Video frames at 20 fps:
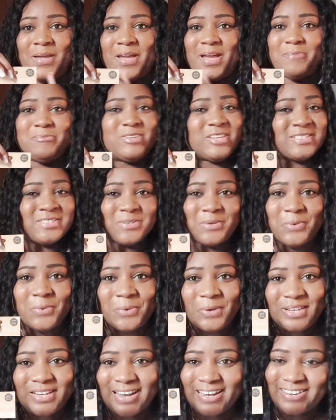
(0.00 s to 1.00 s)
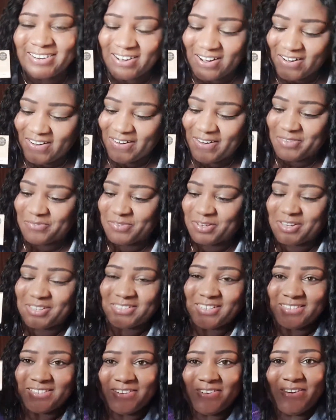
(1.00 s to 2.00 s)
I'm just oohing and eyeing
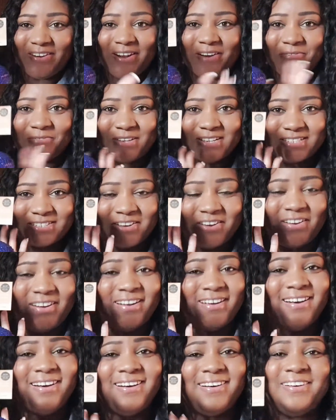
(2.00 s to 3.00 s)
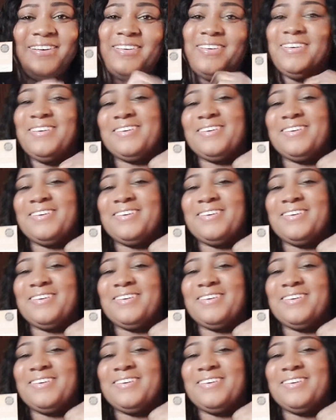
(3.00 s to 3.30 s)
because I so love this color.